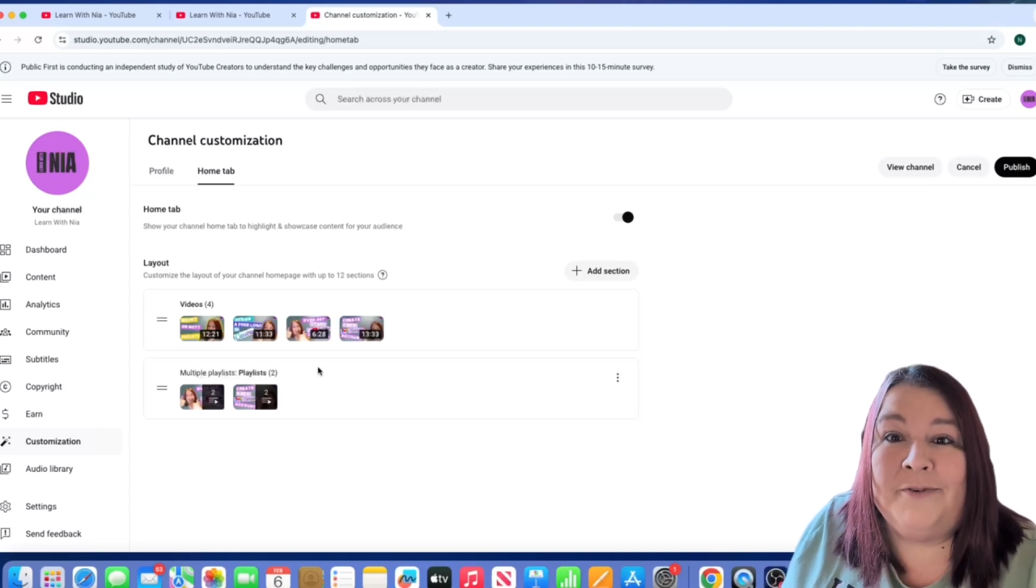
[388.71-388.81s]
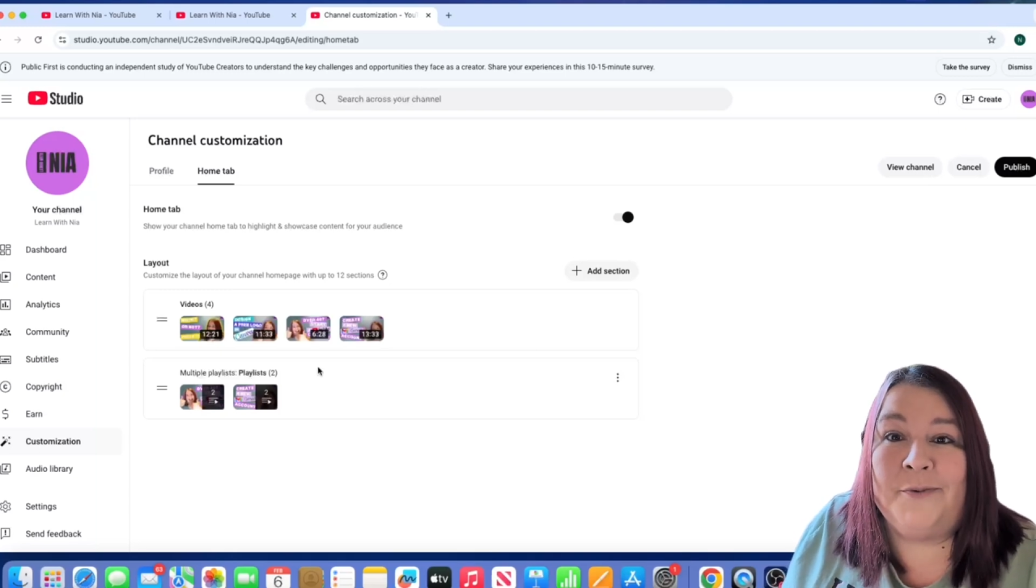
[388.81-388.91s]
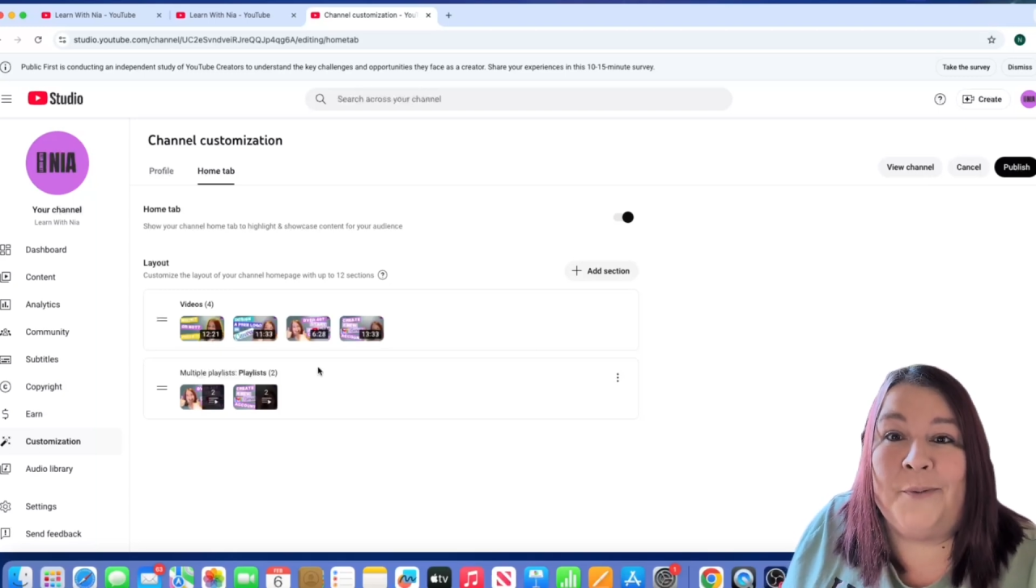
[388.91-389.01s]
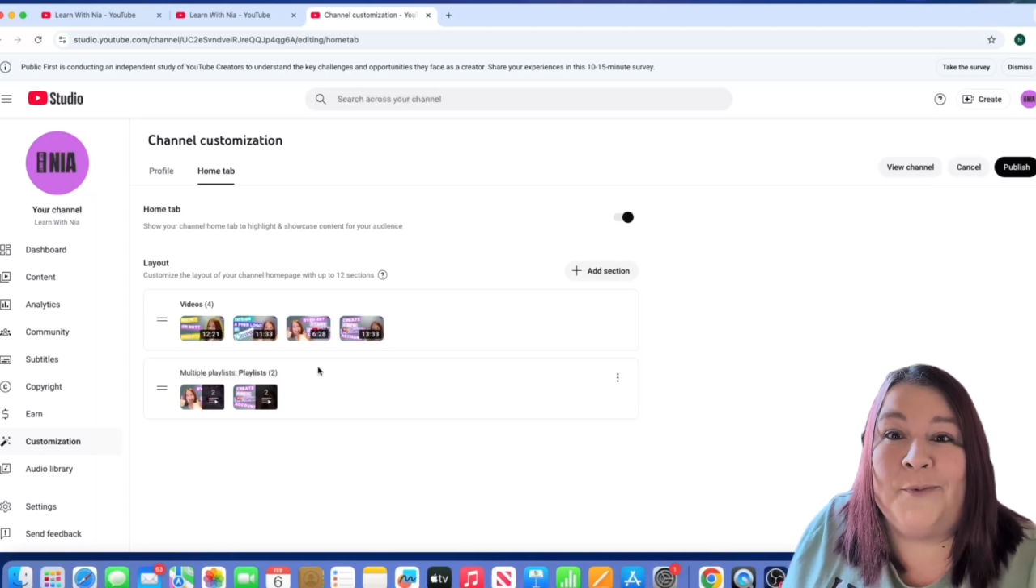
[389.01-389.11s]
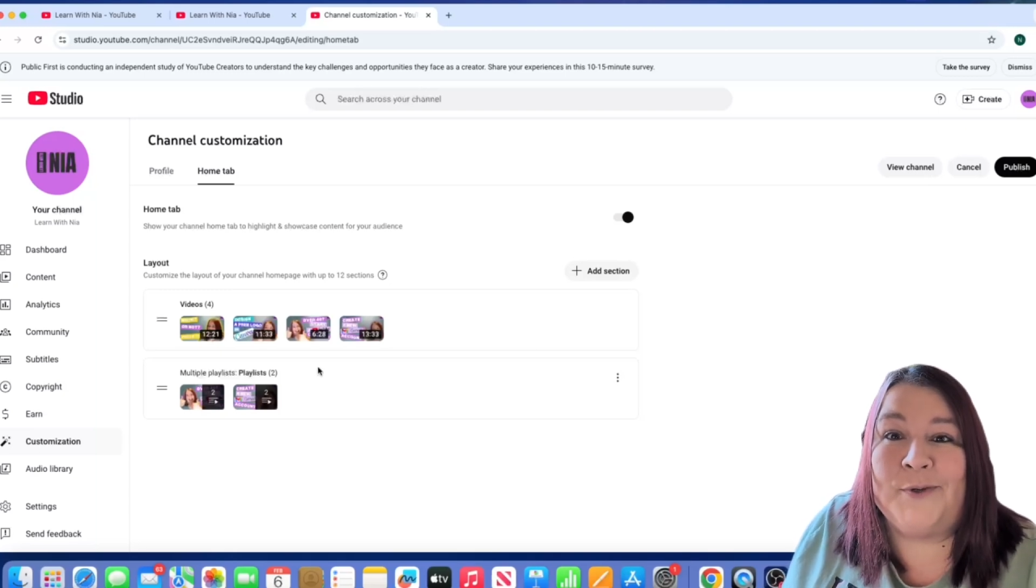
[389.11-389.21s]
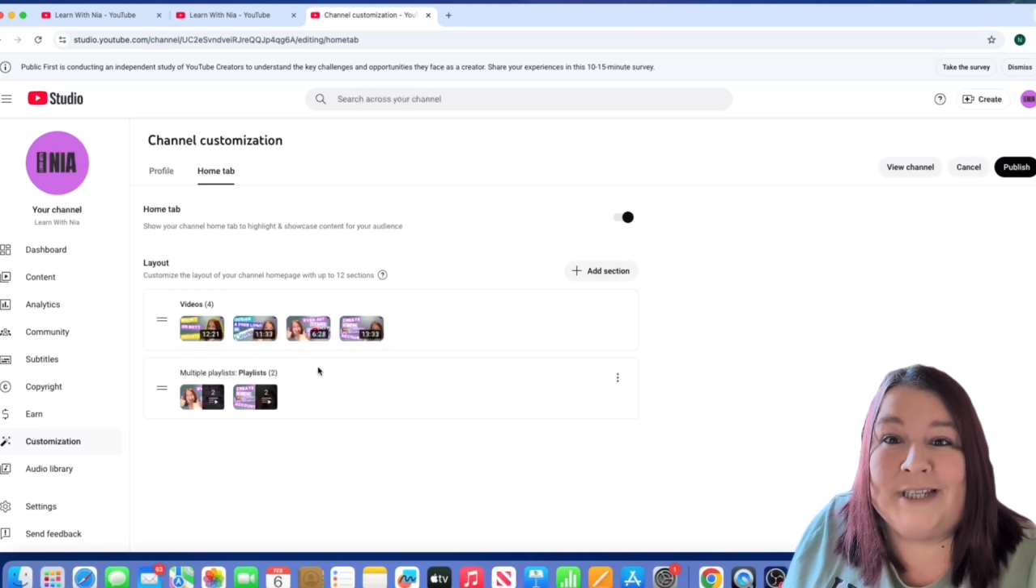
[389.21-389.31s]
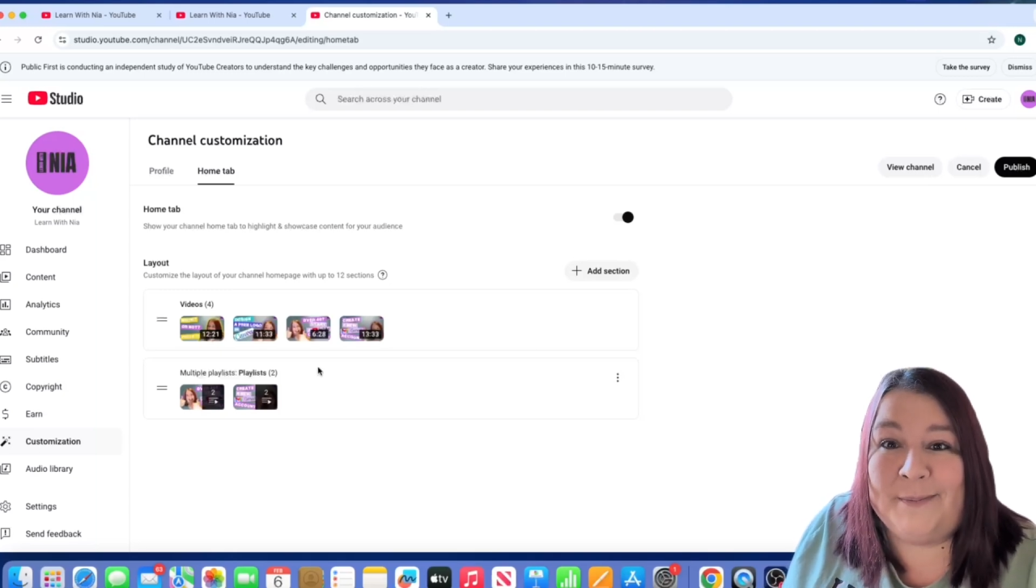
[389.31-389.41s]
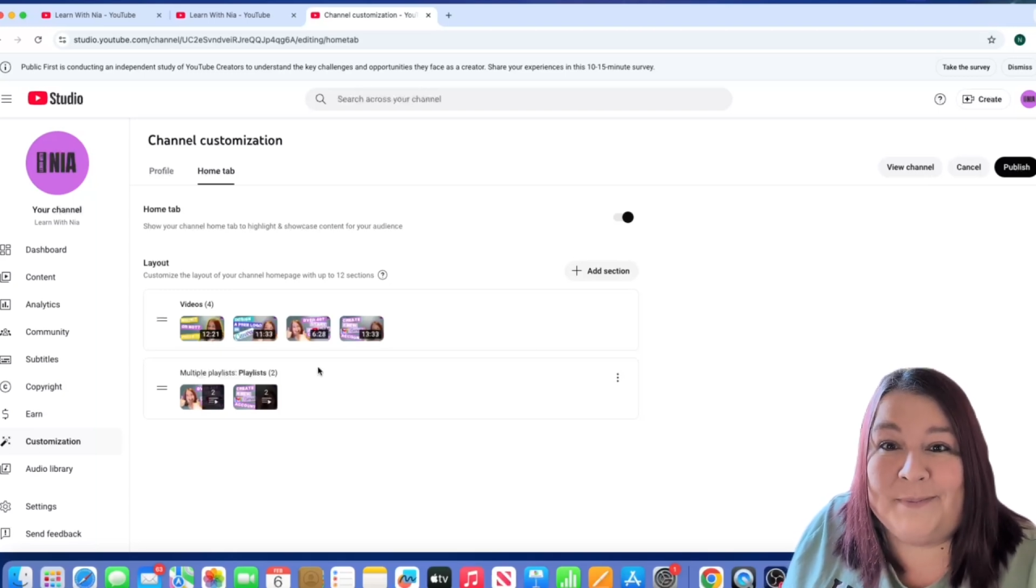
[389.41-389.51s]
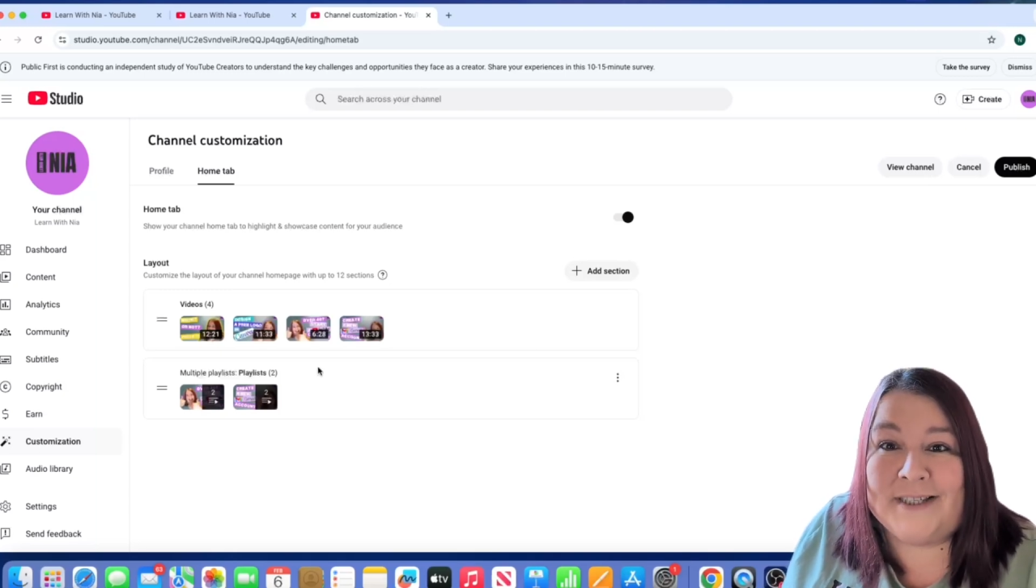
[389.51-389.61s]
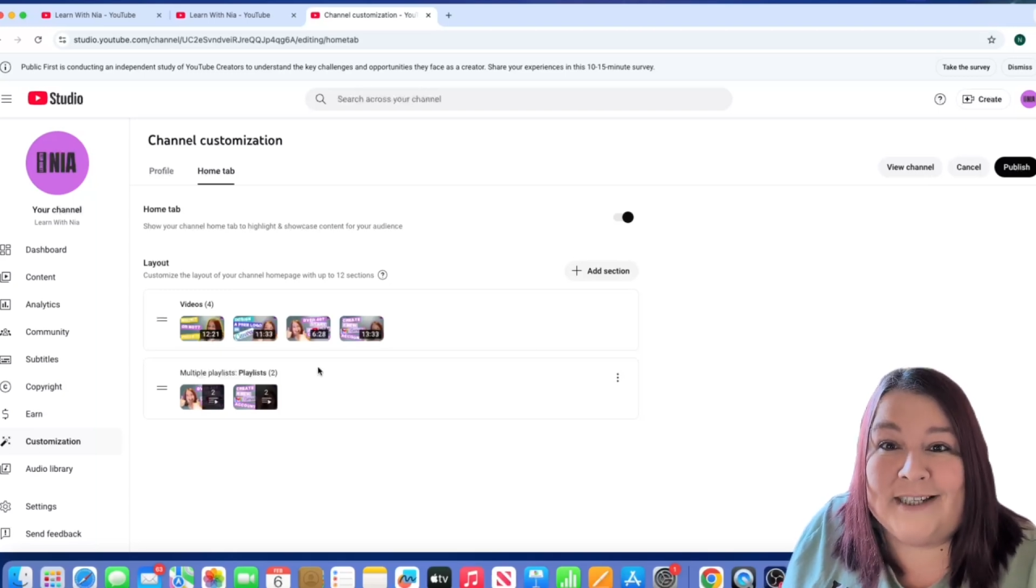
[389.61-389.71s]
if you want more tips,